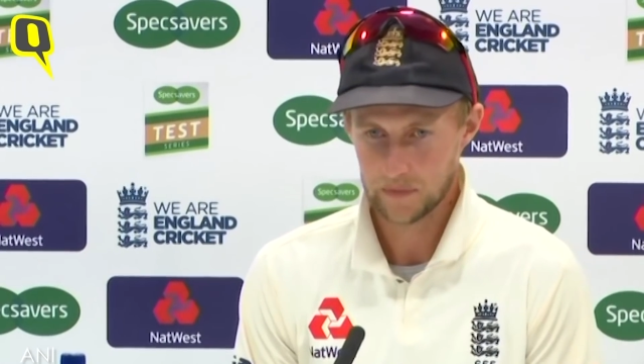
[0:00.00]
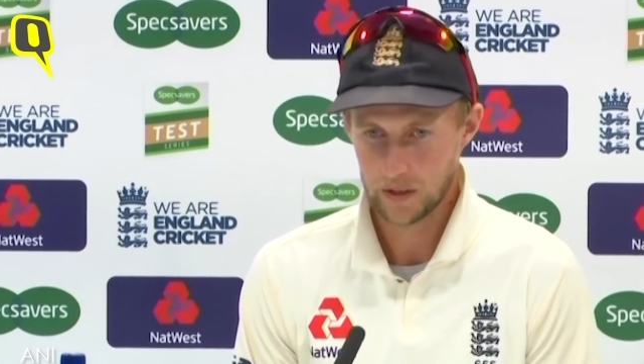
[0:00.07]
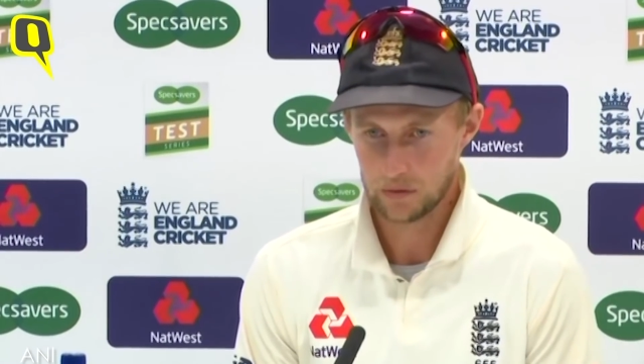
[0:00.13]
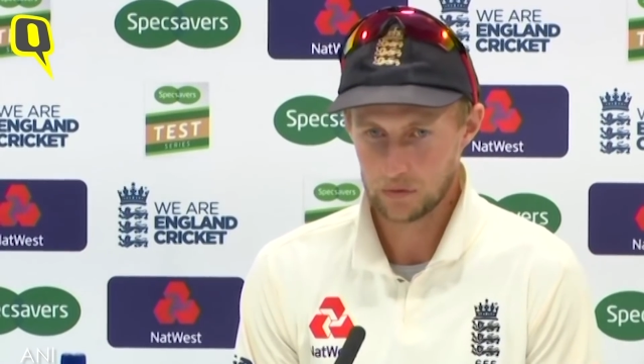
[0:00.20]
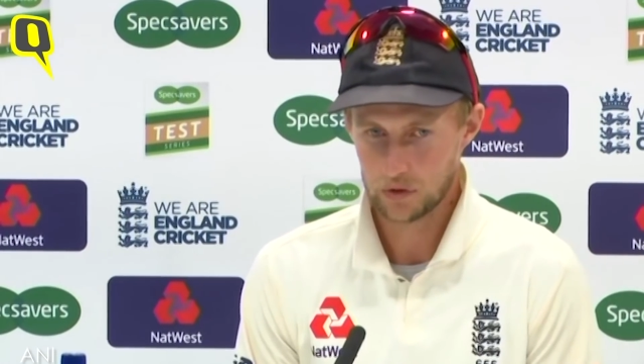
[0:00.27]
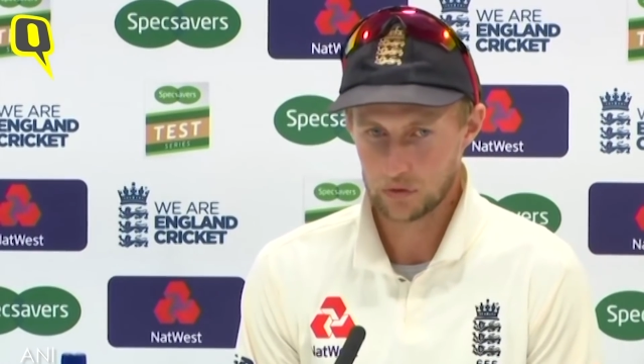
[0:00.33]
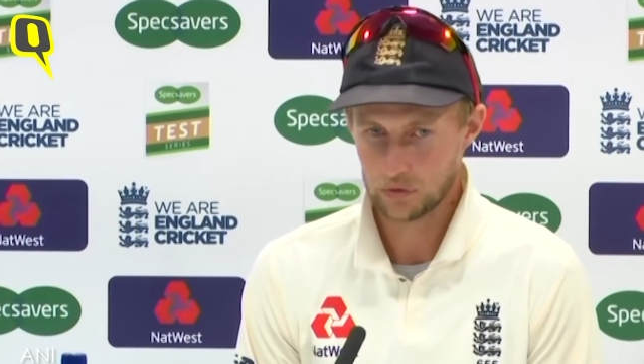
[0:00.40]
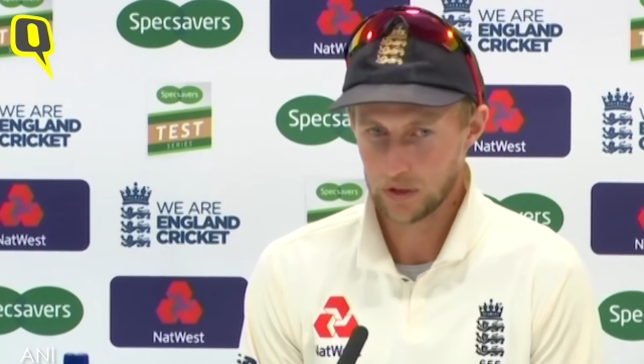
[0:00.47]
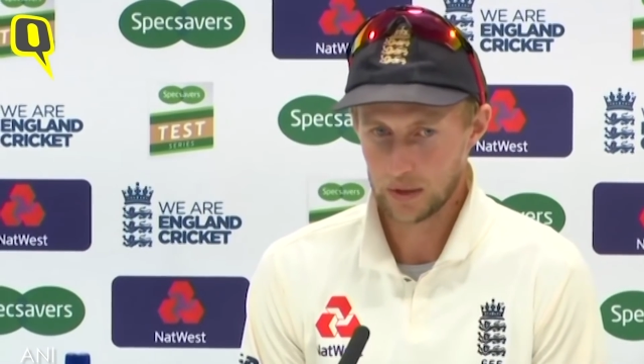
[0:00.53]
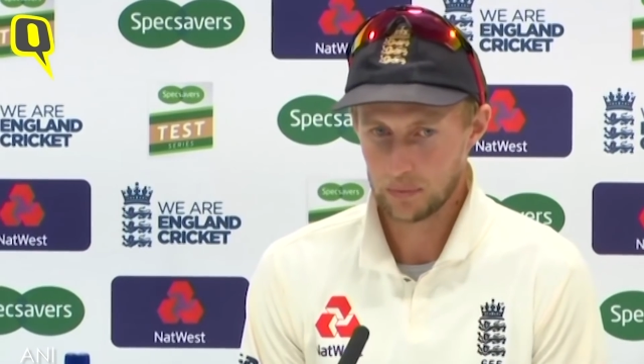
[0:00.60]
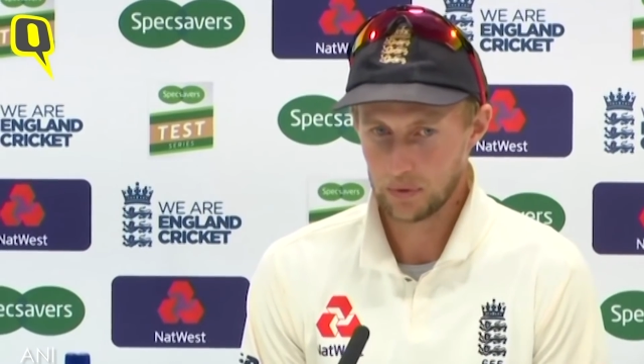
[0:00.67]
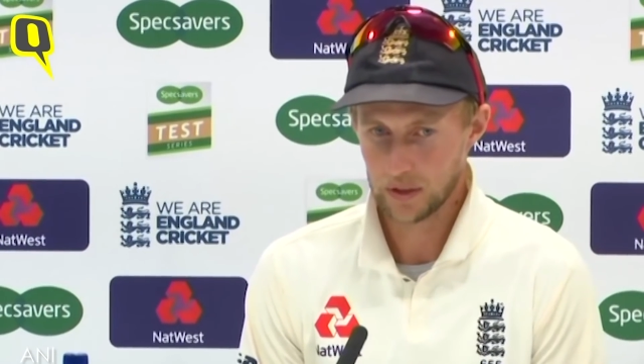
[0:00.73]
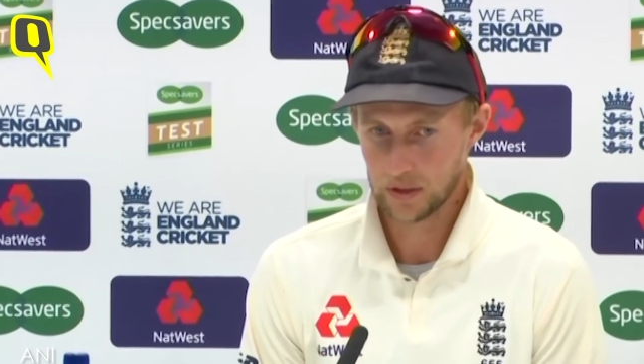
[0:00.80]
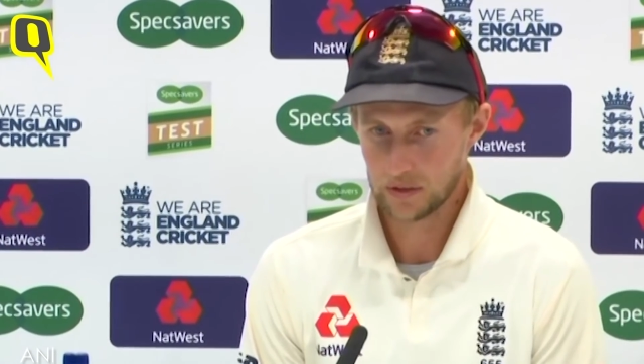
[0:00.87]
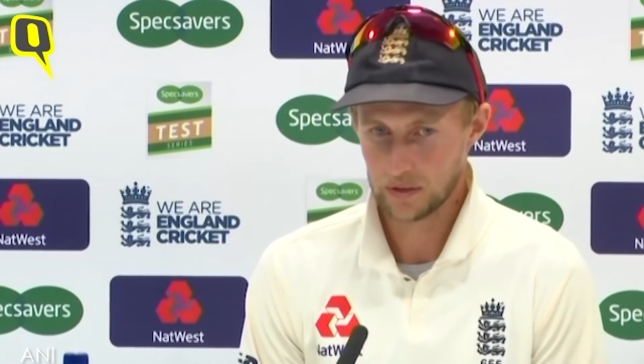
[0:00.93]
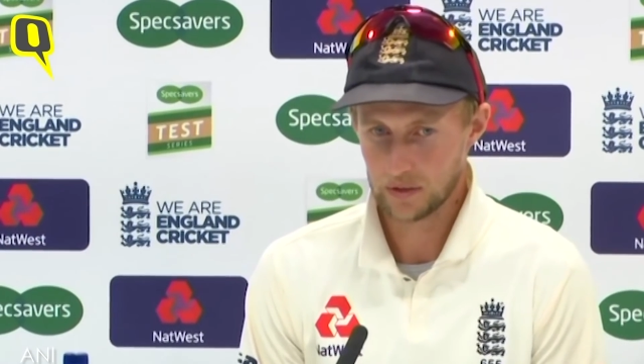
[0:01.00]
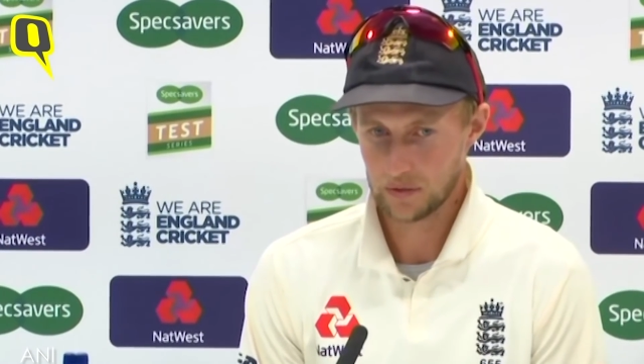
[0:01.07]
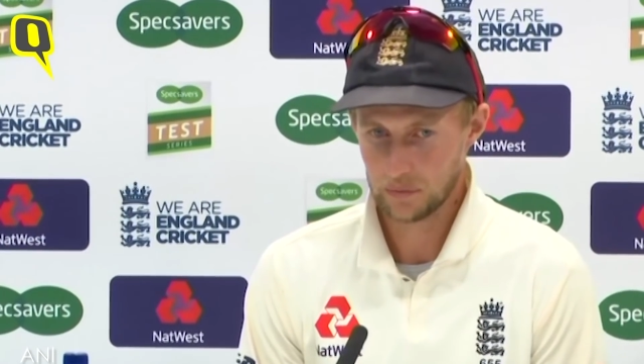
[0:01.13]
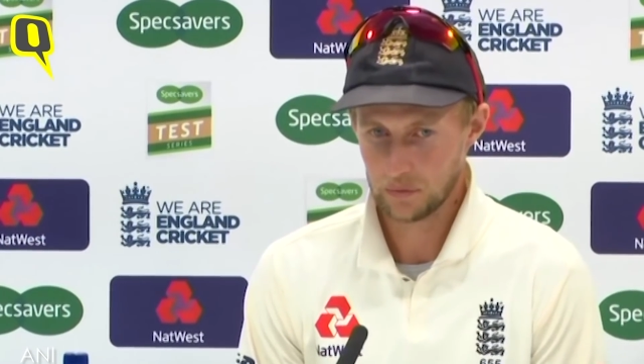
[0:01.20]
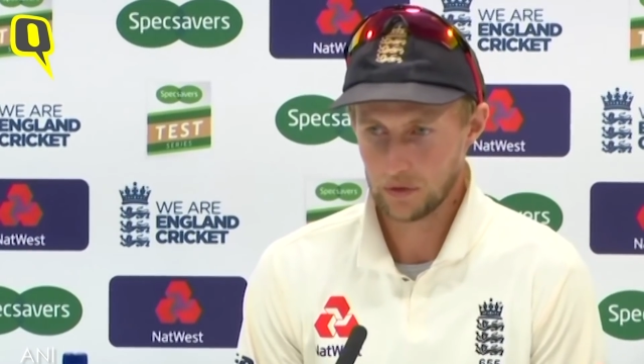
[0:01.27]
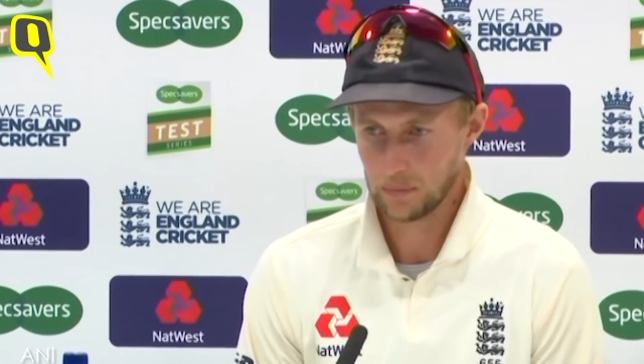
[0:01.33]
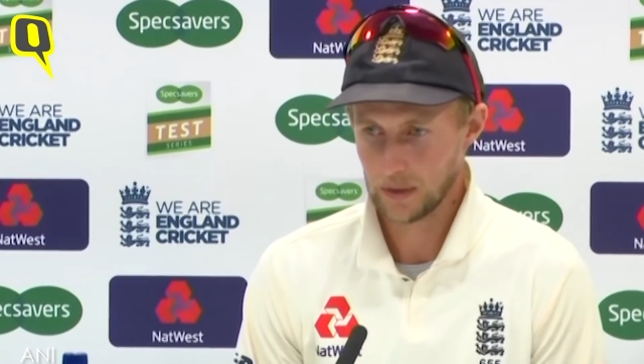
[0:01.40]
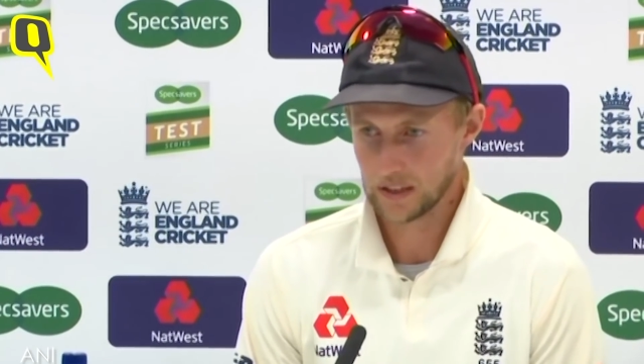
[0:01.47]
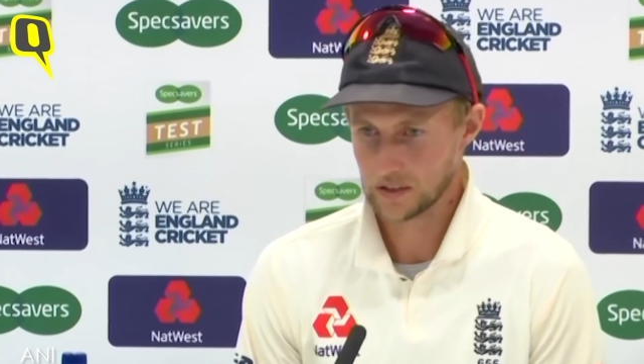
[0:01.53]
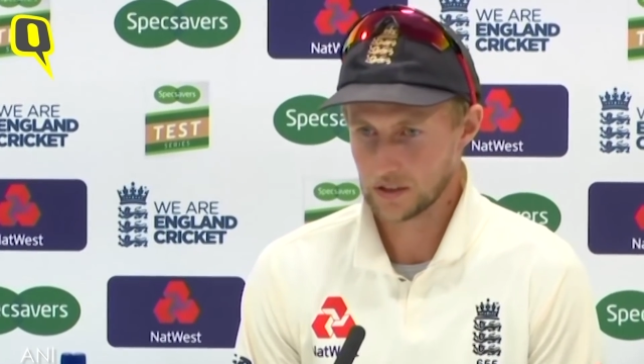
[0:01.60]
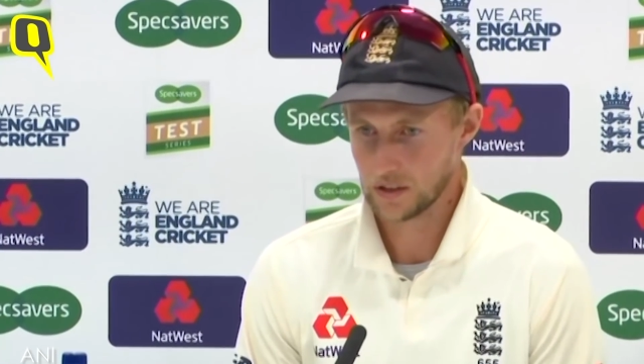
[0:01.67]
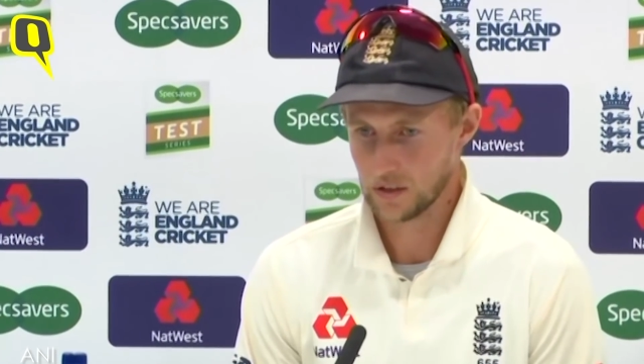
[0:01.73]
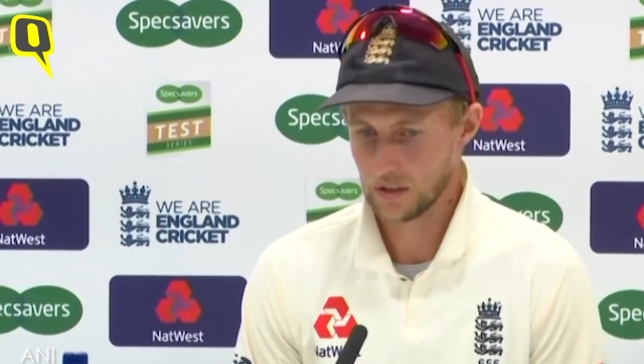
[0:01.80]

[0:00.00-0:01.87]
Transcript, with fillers: I'm just really pleased that we've managed to